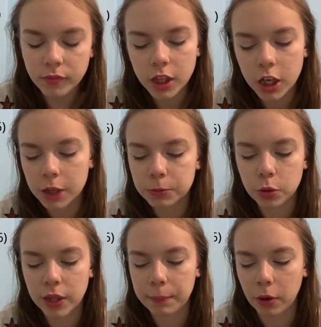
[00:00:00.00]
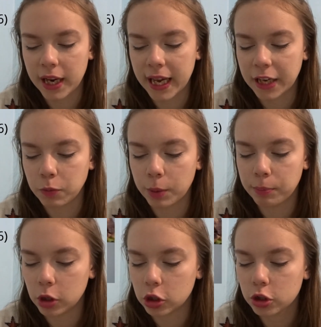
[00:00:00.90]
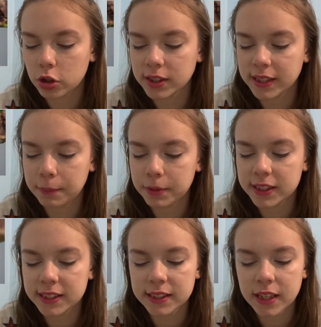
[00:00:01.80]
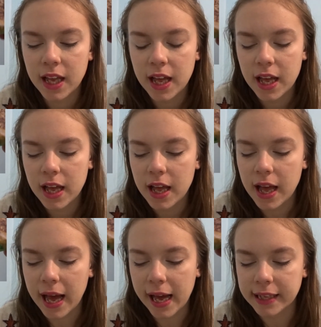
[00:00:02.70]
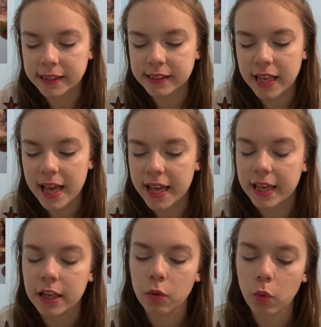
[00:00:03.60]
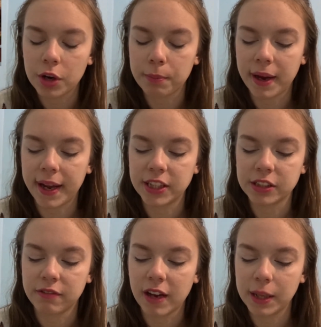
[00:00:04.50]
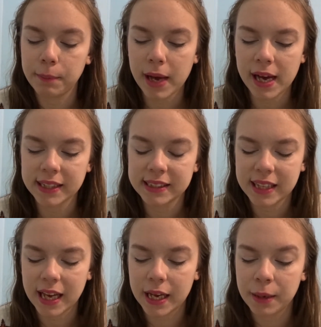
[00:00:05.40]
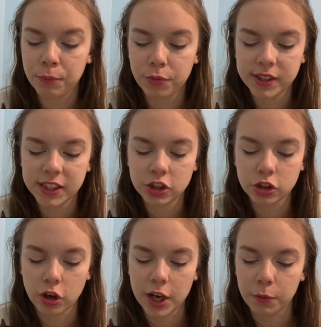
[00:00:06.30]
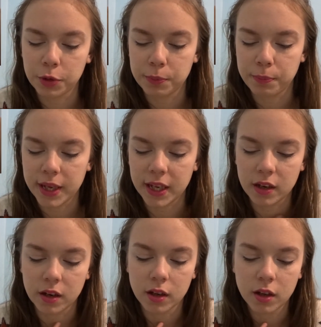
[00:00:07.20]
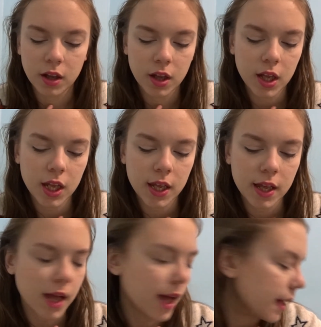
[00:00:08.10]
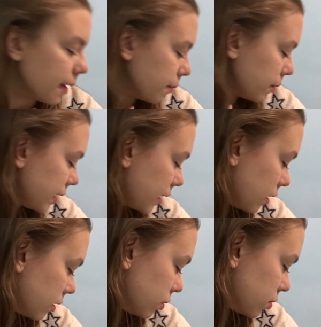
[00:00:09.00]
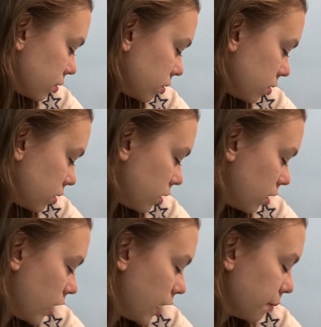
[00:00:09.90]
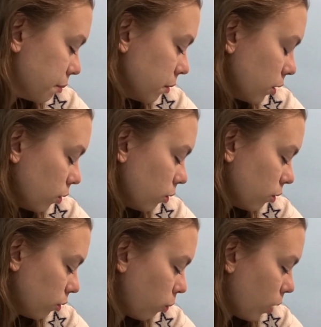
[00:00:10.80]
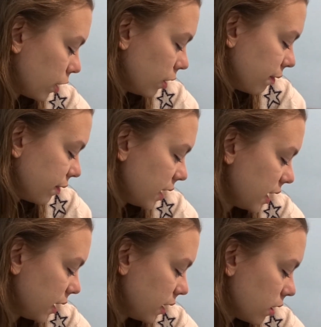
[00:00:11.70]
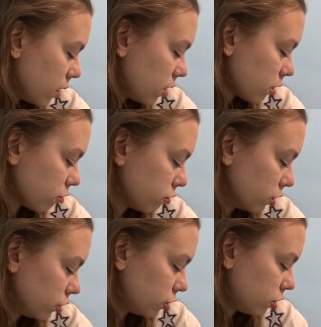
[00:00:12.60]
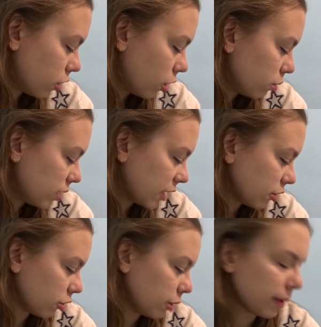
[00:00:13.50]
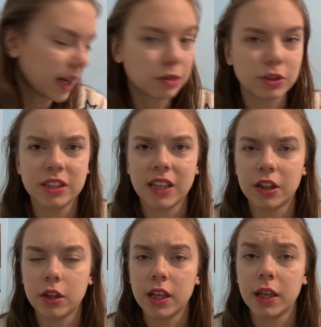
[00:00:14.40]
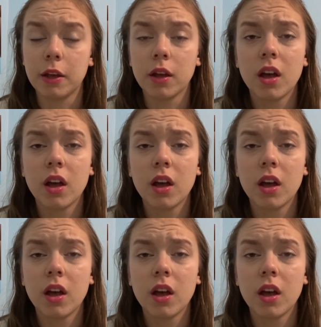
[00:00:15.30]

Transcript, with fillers: Um, so at that point I had one more glucose tablets and a one of my Nature Valley bars. I'm pretty sure it would have been, um, what they called, um, one of the Crunch Oat Dark Chocolate bars, which is like the